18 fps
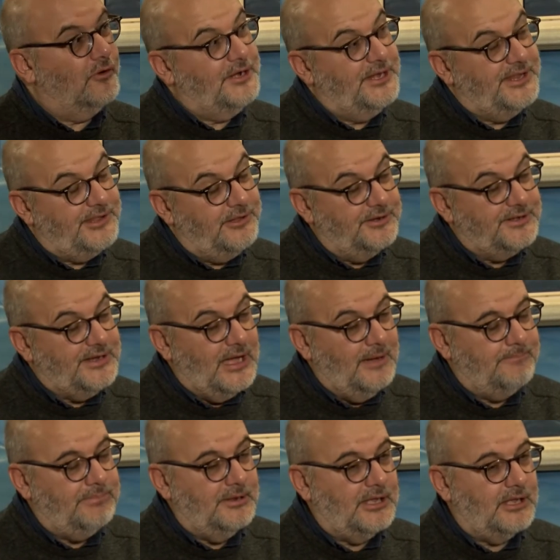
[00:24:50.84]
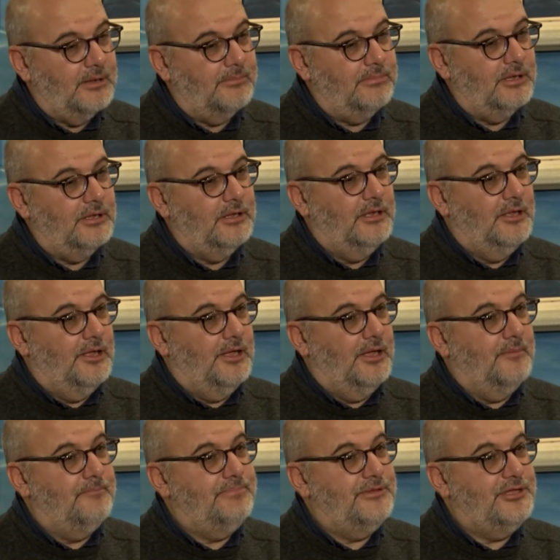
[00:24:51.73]
or it's not applicable
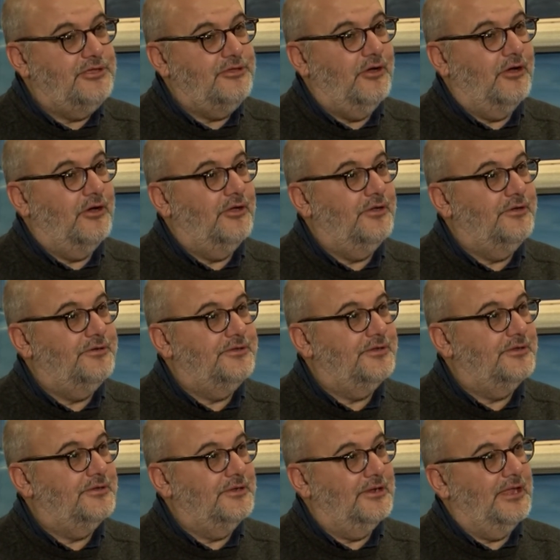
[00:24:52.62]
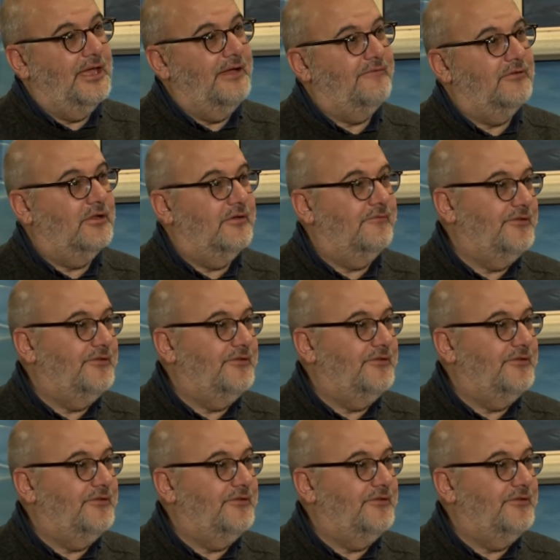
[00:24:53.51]
beyond the level